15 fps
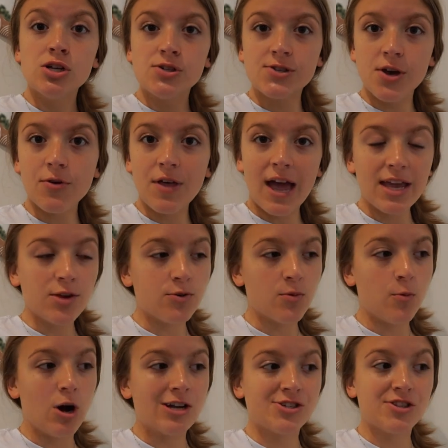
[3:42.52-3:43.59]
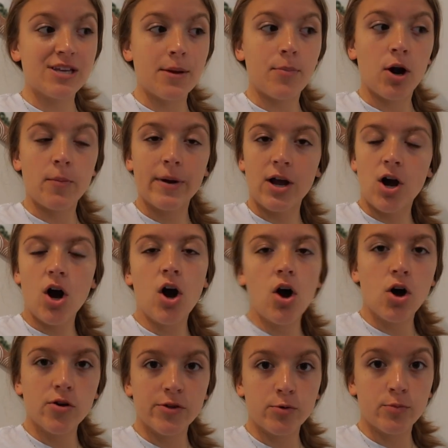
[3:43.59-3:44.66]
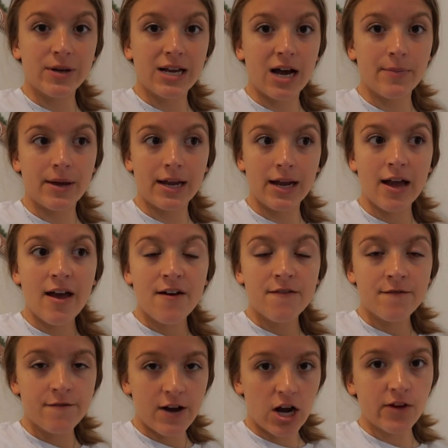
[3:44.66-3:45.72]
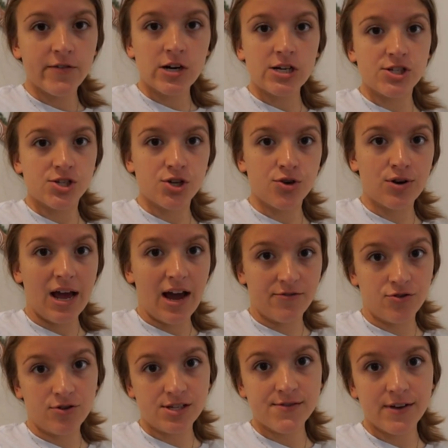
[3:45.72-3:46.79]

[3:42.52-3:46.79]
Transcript: so that you can watch the apartment haul that will be coming very, very soon after this